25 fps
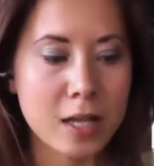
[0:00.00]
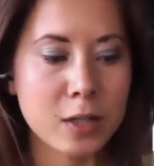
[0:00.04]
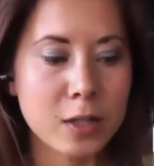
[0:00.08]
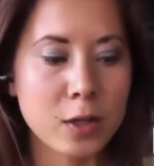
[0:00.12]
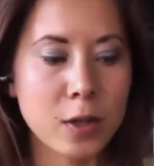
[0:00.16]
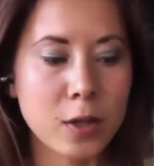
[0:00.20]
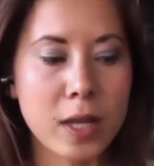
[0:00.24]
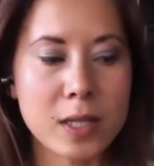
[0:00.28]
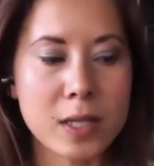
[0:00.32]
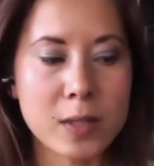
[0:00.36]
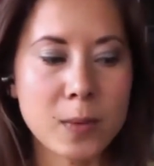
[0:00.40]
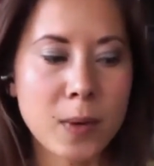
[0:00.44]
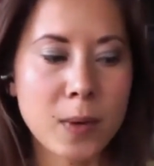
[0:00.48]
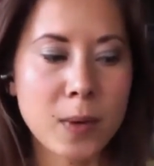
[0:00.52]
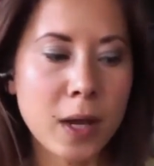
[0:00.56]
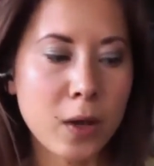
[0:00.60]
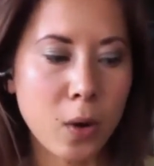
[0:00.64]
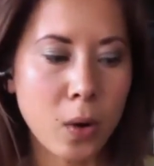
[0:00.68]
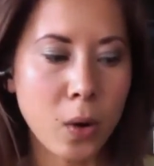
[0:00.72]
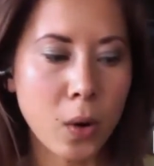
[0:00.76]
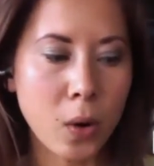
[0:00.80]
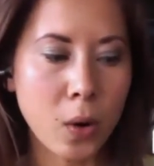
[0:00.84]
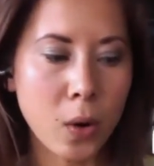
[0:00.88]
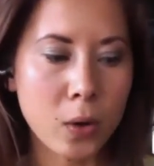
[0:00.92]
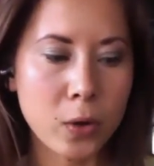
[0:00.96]
That's why
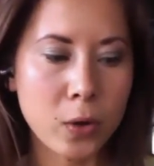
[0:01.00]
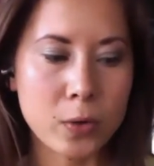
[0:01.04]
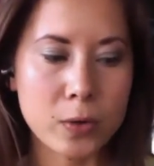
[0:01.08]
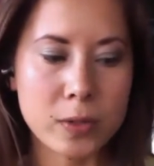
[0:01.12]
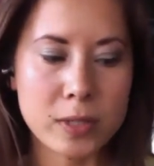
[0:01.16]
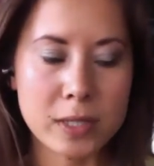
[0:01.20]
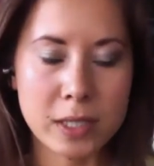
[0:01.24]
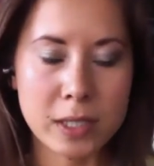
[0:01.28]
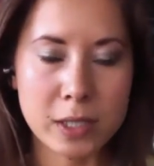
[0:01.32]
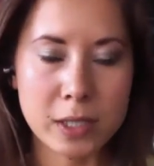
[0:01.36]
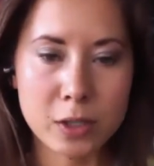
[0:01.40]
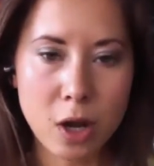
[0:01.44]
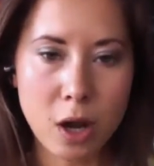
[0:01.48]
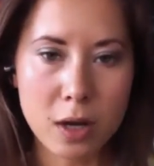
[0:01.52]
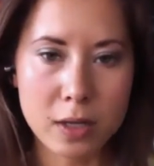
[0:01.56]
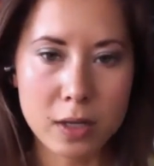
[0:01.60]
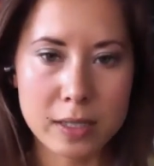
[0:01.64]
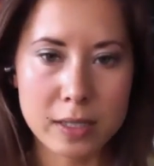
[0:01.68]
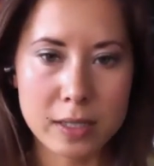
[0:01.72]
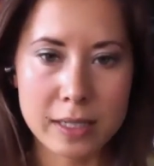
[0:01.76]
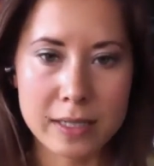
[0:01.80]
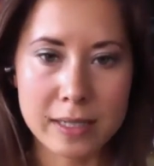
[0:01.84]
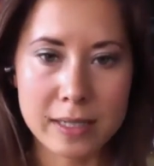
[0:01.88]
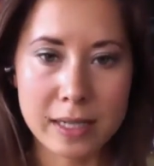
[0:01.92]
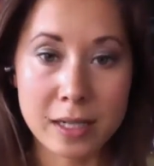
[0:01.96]
all those
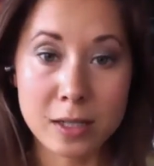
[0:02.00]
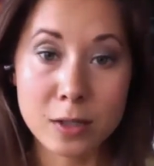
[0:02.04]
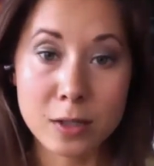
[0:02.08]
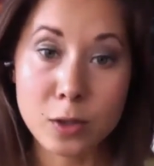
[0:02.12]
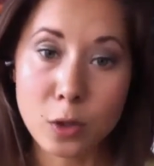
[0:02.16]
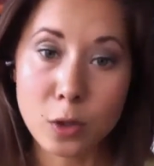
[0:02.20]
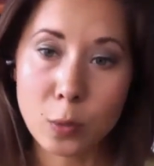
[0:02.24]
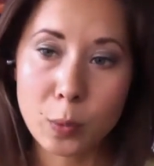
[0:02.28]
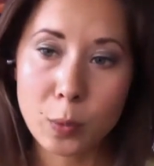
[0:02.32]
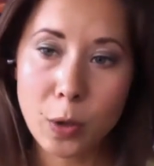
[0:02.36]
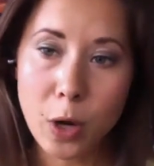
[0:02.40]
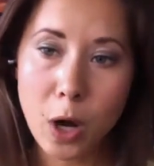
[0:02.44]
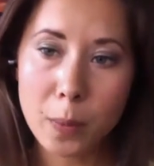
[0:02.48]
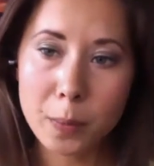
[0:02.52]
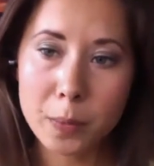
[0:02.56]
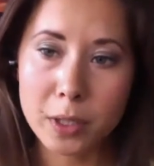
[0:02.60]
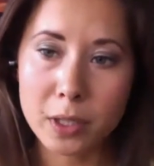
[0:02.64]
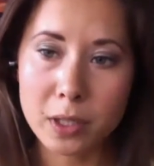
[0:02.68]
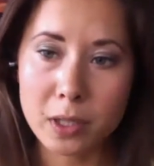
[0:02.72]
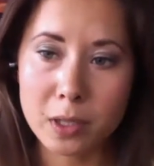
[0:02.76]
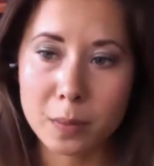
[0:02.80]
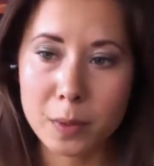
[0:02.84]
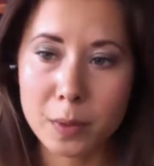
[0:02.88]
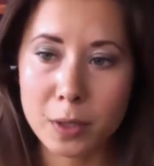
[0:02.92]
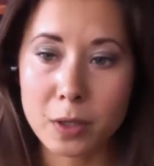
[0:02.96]
detoxes are so
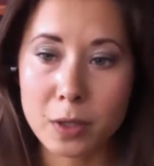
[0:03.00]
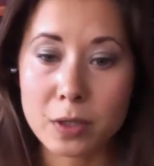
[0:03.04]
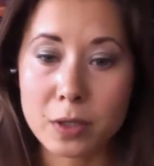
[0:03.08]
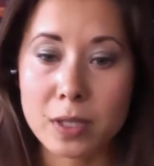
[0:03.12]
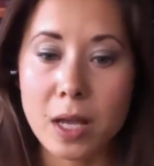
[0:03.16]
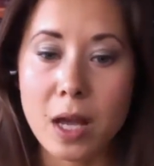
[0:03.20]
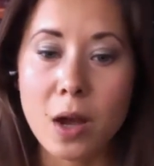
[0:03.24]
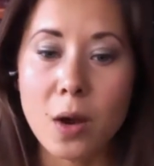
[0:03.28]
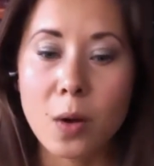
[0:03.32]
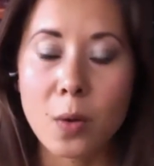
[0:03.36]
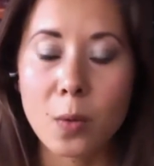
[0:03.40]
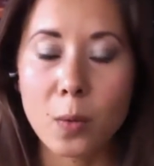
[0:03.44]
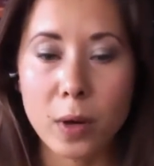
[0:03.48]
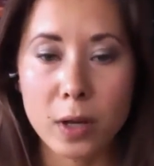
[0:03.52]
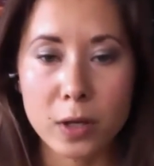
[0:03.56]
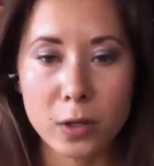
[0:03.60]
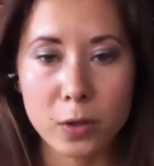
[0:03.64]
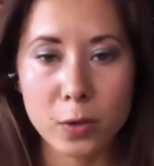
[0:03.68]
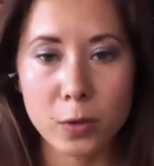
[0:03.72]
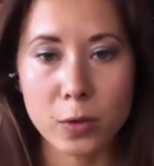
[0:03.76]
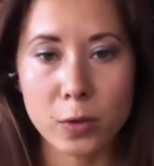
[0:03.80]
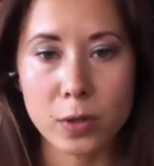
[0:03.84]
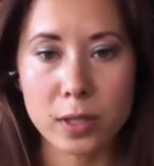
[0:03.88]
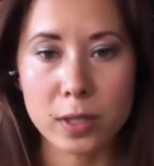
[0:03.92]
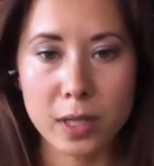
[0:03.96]
popular, because when
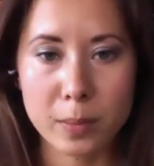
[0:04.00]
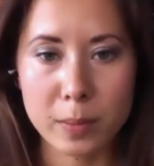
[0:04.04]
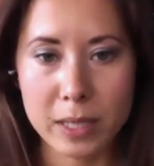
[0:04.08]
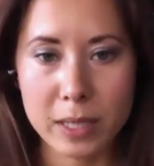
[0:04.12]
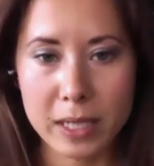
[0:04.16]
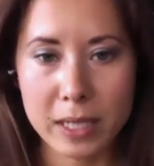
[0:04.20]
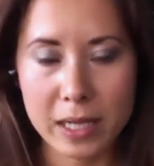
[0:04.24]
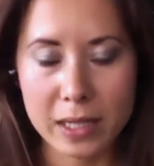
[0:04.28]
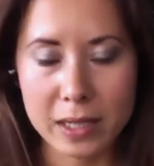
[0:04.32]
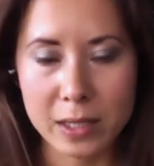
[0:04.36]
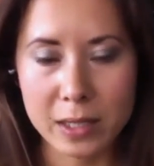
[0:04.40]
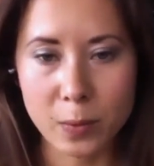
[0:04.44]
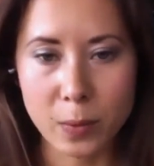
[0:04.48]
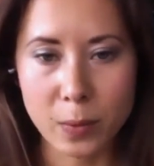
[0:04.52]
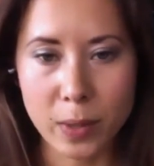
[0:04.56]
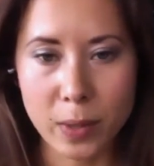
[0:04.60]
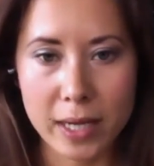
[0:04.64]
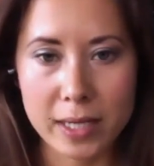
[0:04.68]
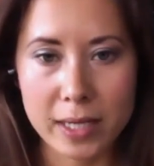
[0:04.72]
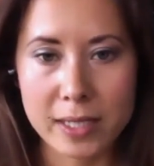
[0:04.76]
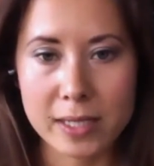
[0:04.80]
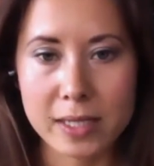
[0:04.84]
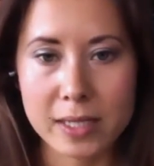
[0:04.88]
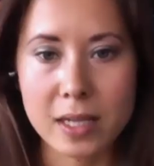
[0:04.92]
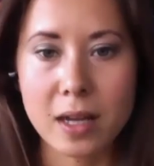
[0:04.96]
you eliminate the
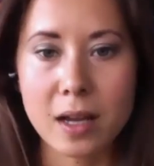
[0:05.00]
waste